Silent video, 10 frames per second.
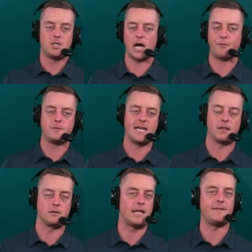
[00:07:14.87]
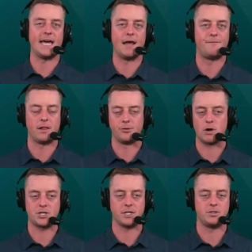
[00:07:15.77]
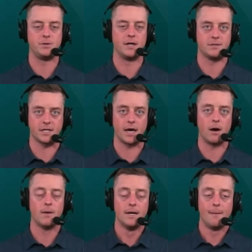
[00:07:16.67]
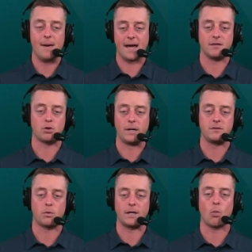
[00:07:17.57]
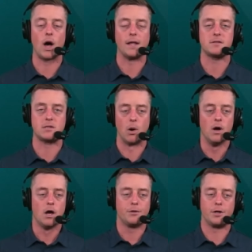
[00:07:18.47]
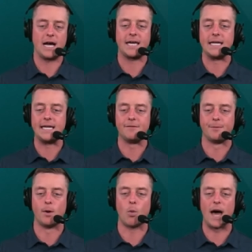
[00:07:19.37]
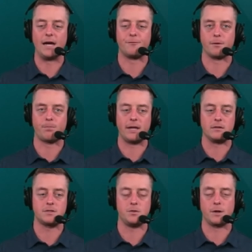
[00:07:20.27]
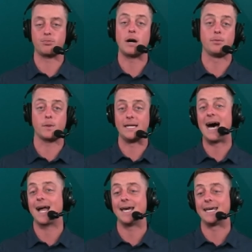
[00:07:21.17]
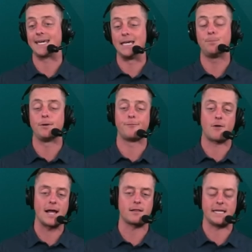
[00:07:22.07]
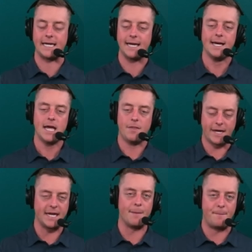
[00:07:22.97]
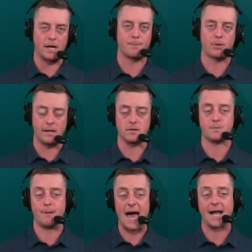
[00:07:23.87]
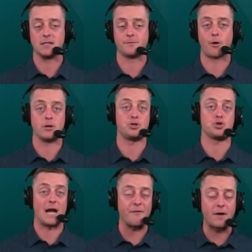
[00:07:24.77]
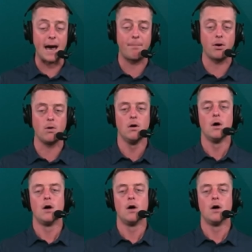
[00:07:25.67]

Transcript: Jonathan Taylor led the NFL in rushing two years ago back in 2021. So they're not going to give them away for players who they're probably not going to keep. And frankly, they can get better players back as far as draft capital